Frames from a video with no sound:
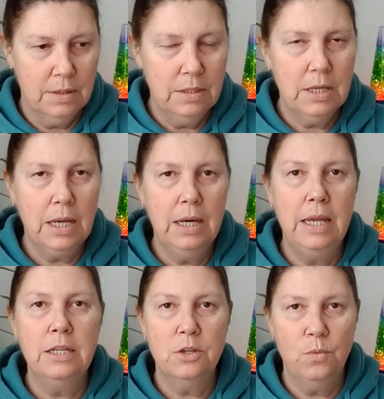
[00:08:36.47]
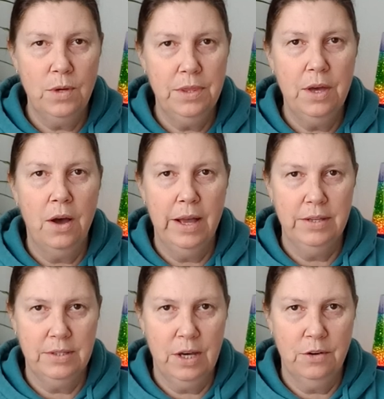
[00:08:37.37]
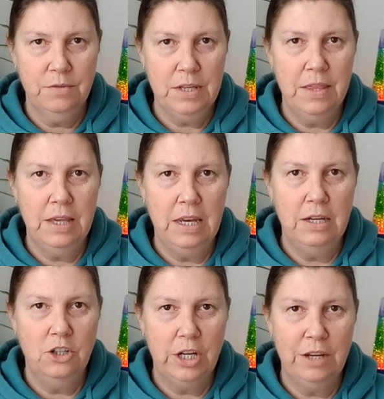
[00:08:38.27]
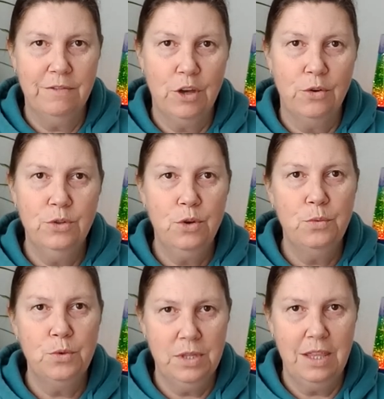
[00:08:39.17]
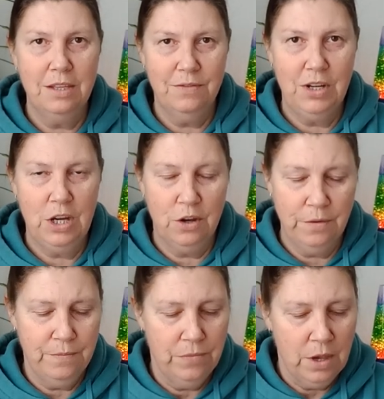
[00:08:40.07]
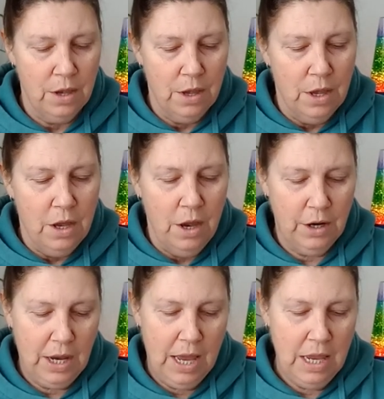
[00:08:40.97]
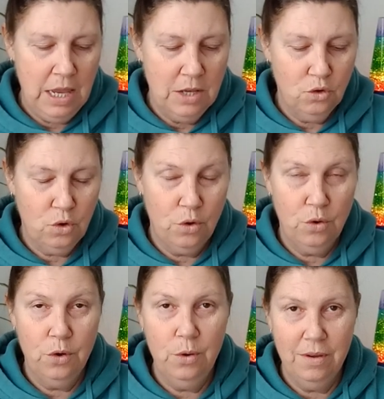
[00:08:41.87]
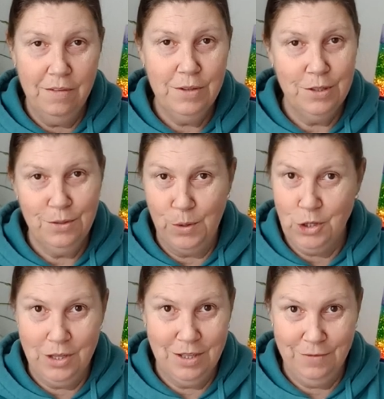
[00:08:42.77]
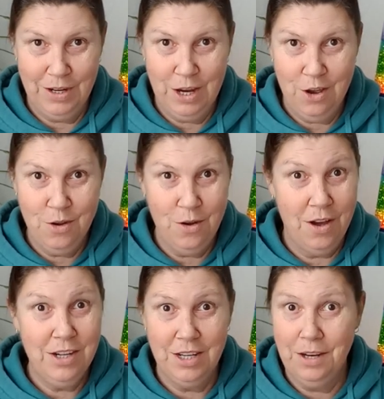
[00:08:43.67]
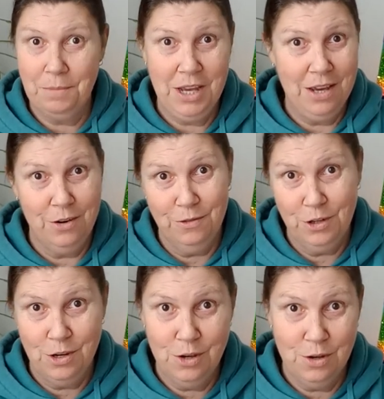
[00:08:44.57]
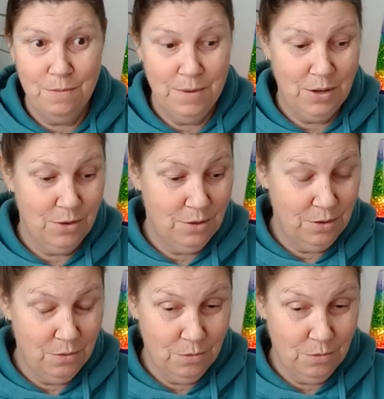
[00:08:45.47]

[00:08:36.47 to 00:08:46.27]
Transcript: to connect with the higher selves and the energy of those who will see this video. Okay, so whoever is watching this video, I take my hat off to you, because